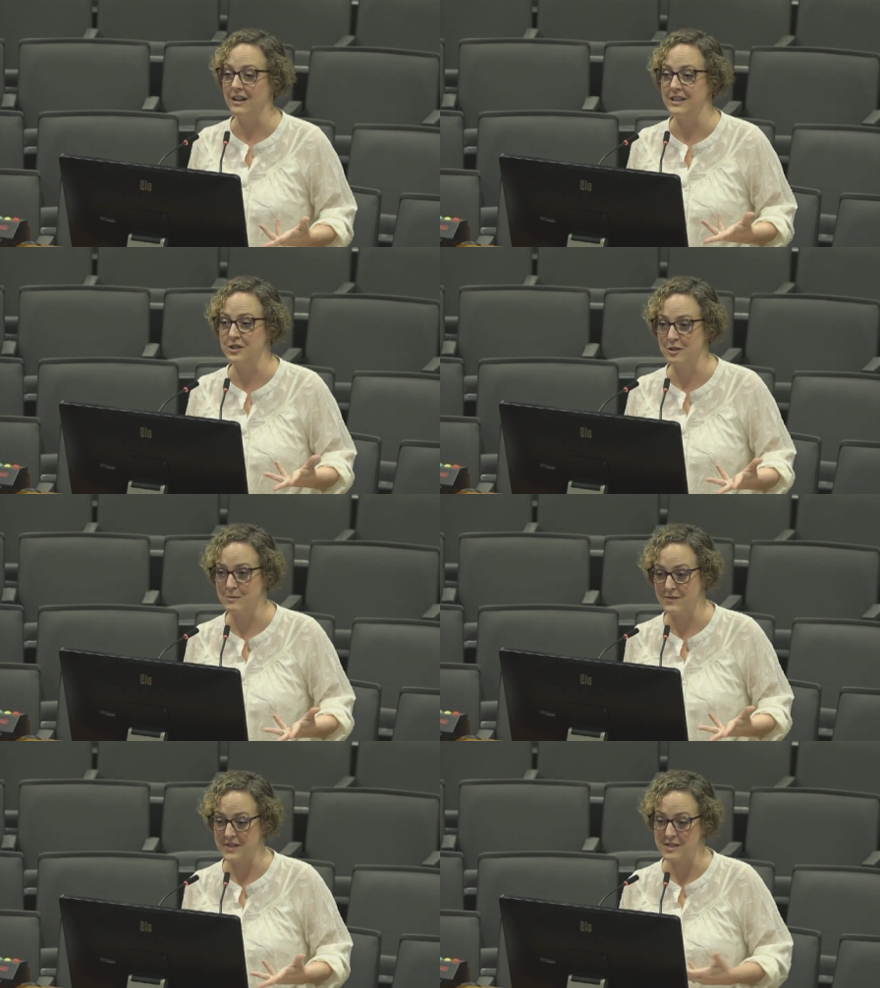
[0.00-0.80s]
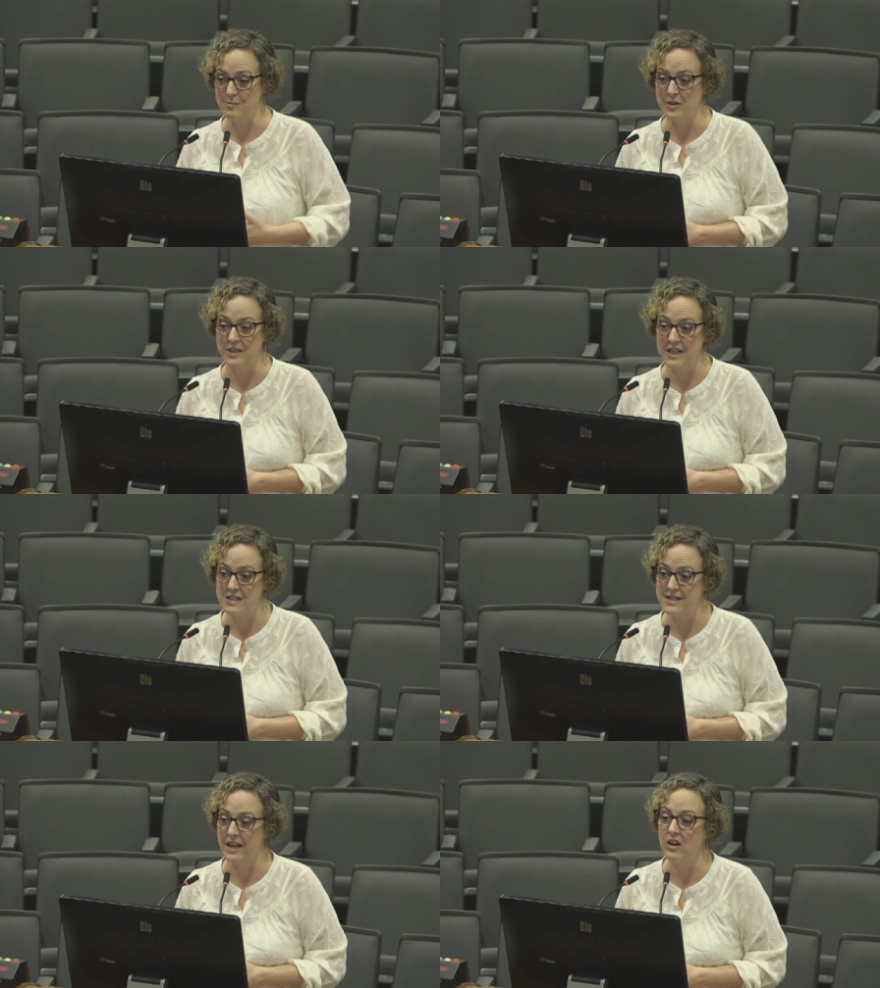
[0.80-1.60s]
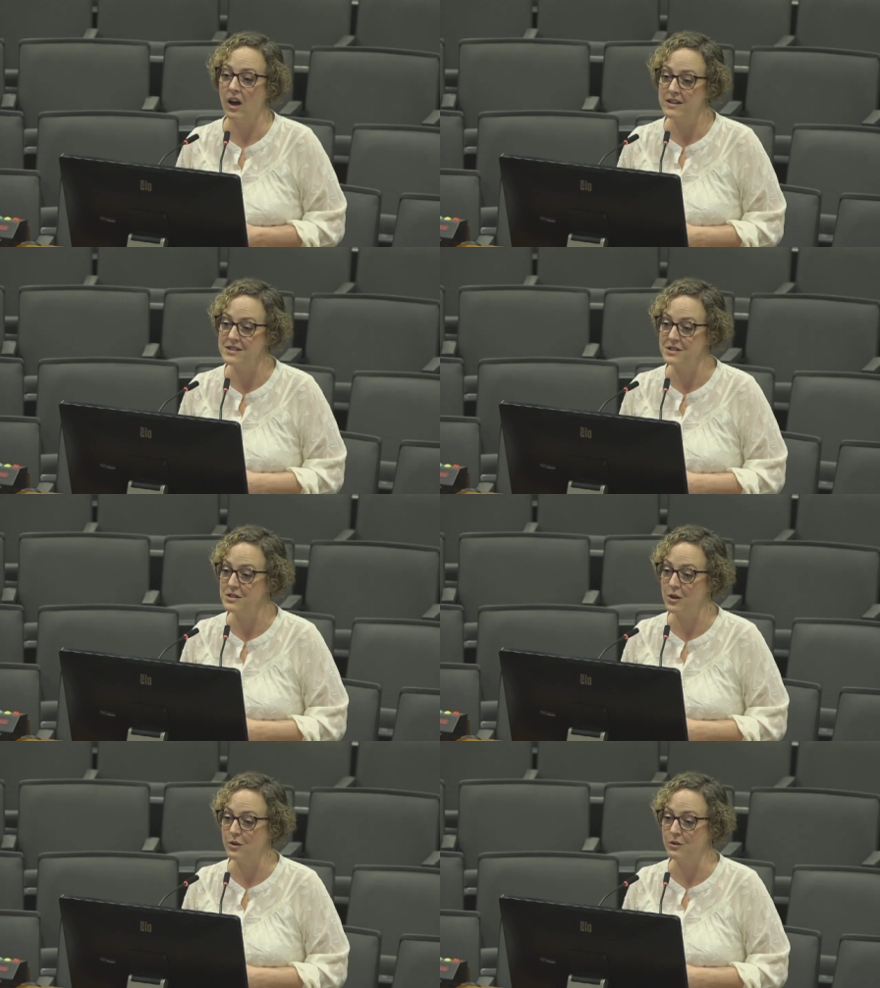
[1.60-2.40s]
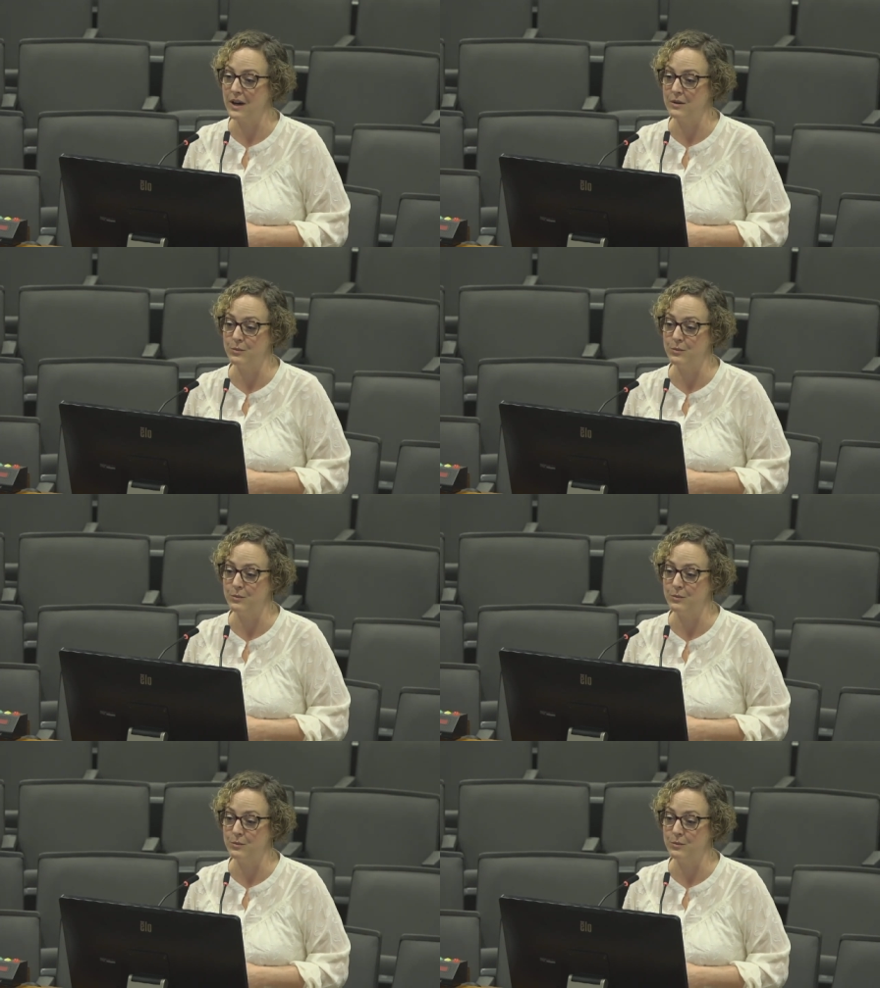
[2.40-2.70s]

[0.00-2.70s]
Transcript: in terms of disabilities that it causes. So